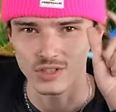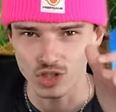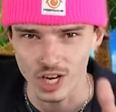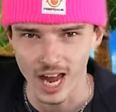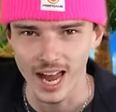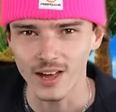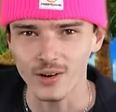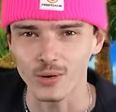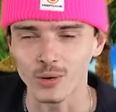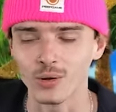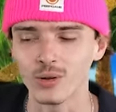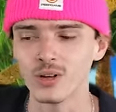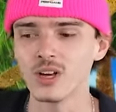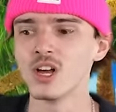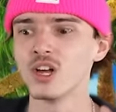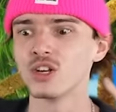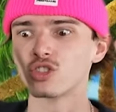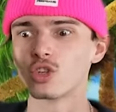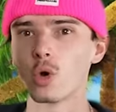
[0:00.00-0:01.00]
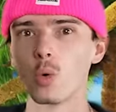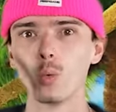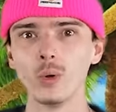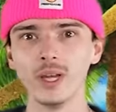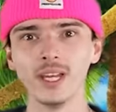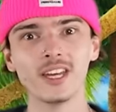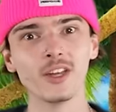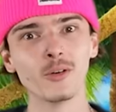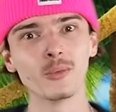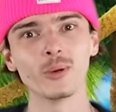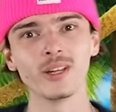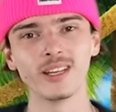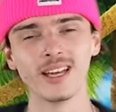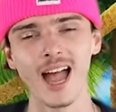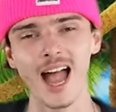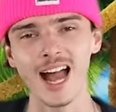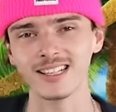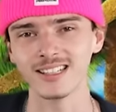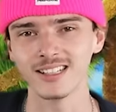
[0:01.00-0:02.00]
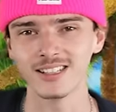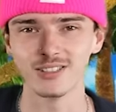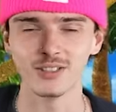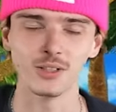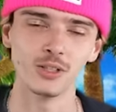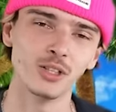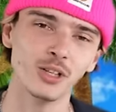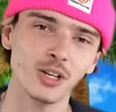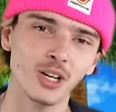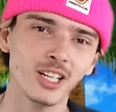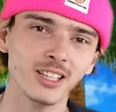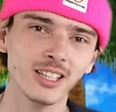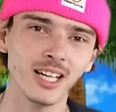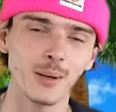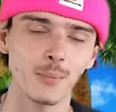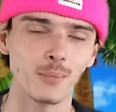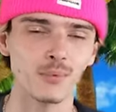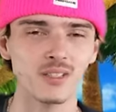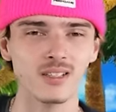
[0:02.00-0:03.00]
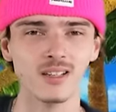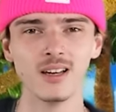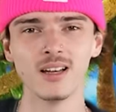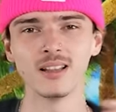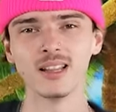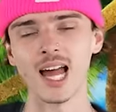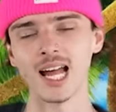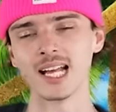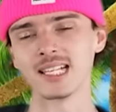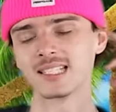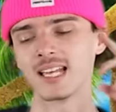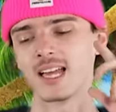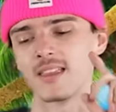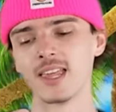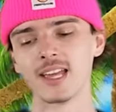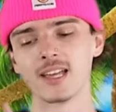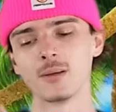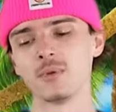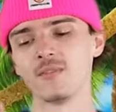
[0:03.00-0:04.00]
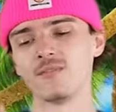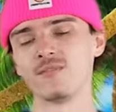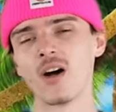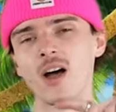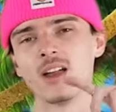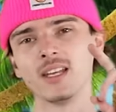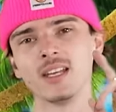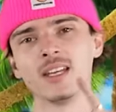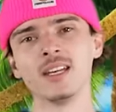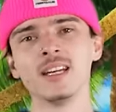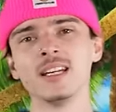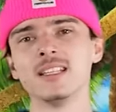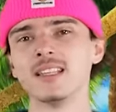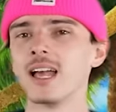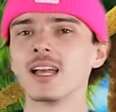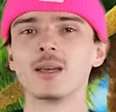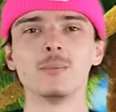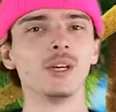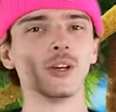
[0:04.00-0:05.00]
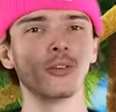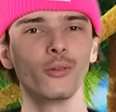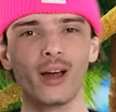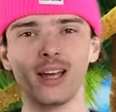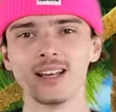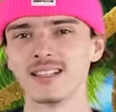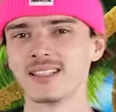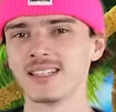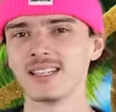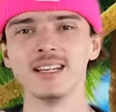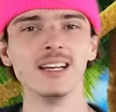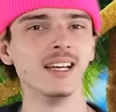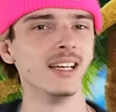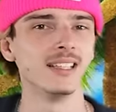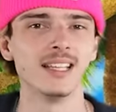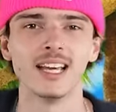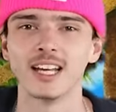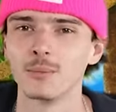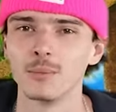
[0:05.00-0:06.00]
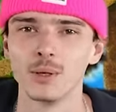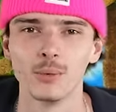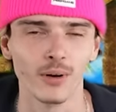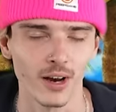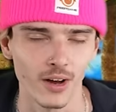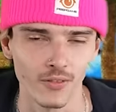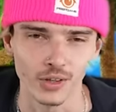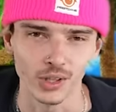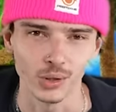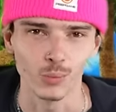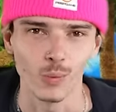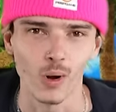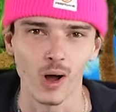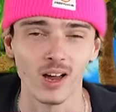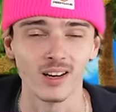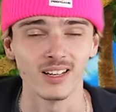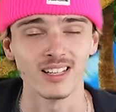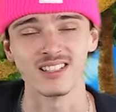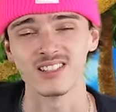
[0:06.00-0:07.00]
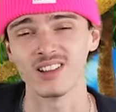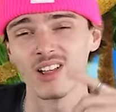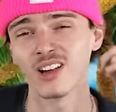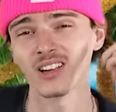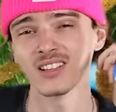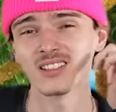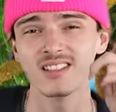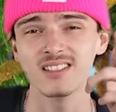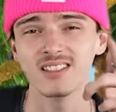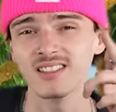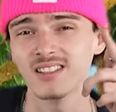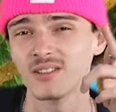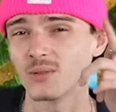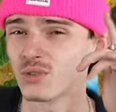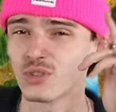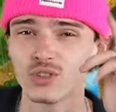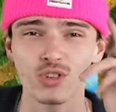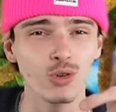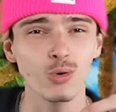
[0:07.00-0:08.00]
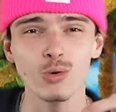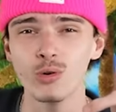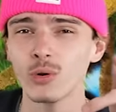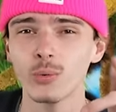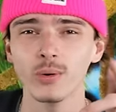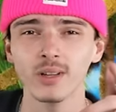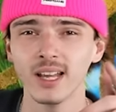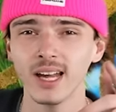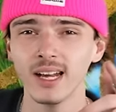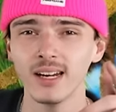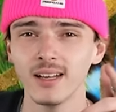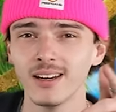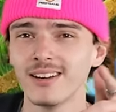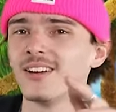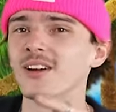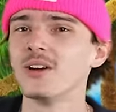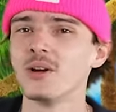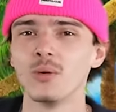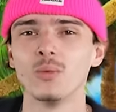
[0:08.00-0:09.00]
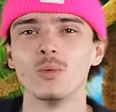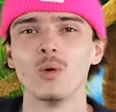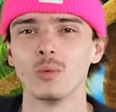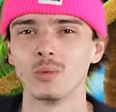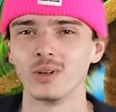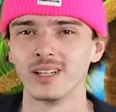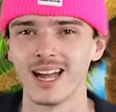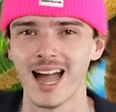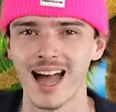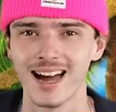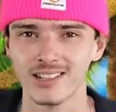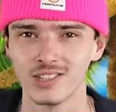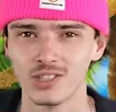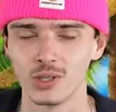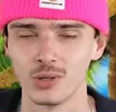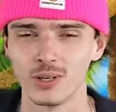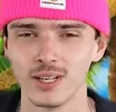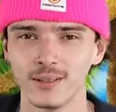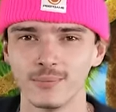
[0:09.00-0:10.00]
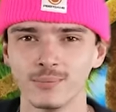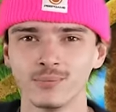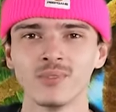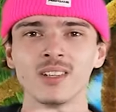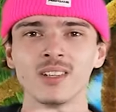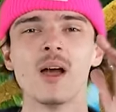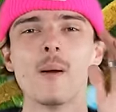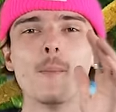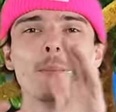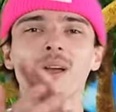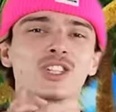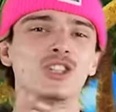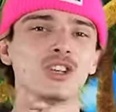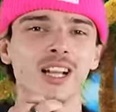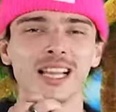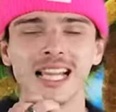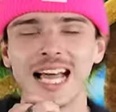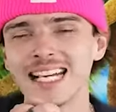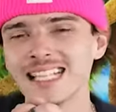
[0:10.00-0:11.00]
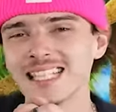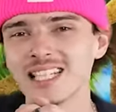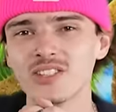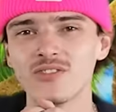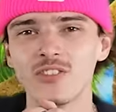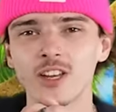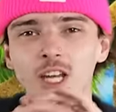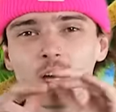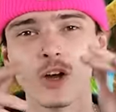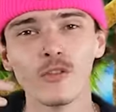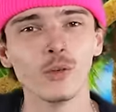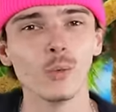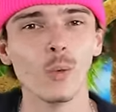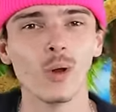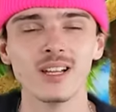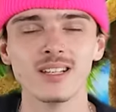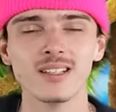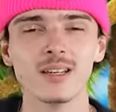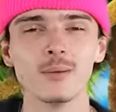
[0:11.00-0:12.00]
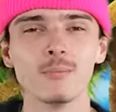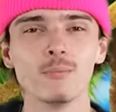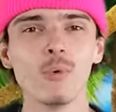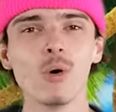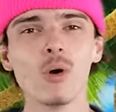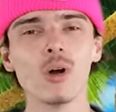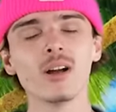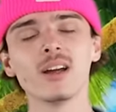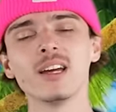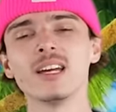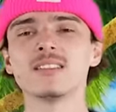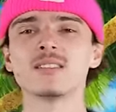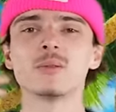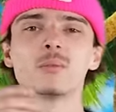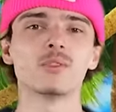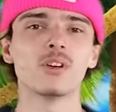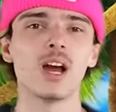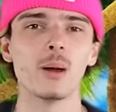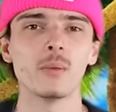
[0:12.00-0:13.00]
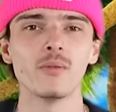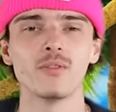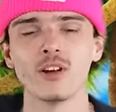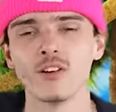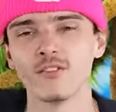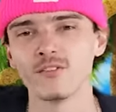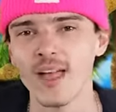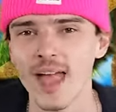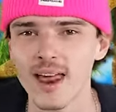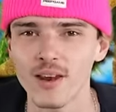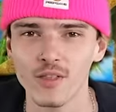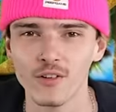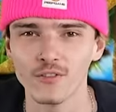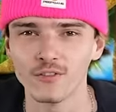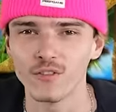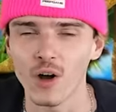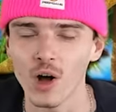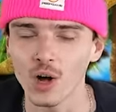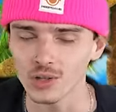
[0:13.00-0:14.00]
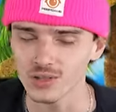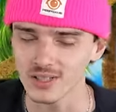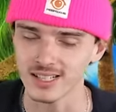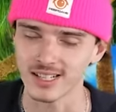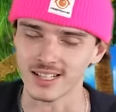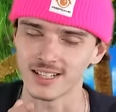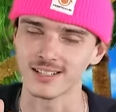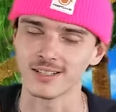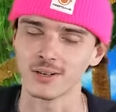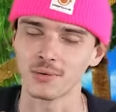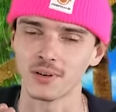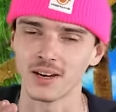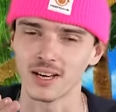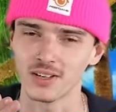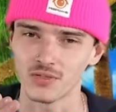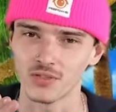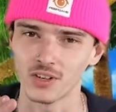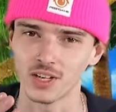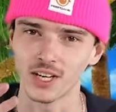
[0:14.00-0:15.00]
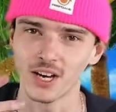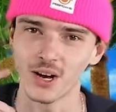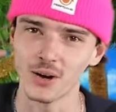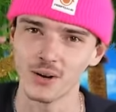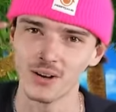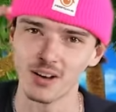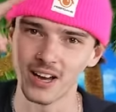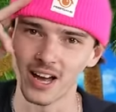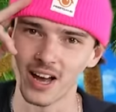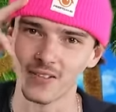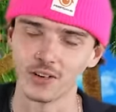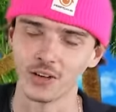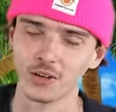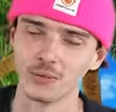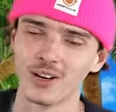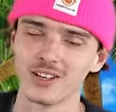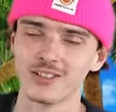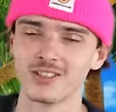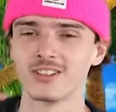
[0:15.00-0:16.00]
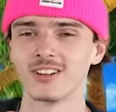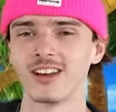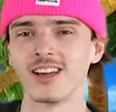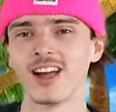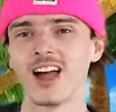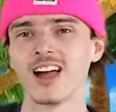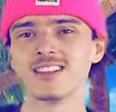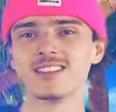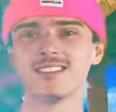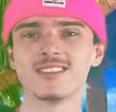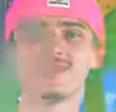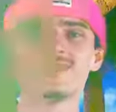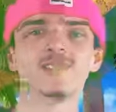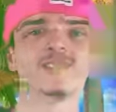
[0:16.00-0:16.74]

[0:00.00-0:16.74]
channel so we can react to your clips. Like I said, they can be funny, they can be crazy, they can be whatever you want. As long as it's scooter related, we'll react to it. Make sure to like this video if you wanna see more, hit subscribe if you're a fan of The Vault, and until the next video, have a good rest of your day, guys.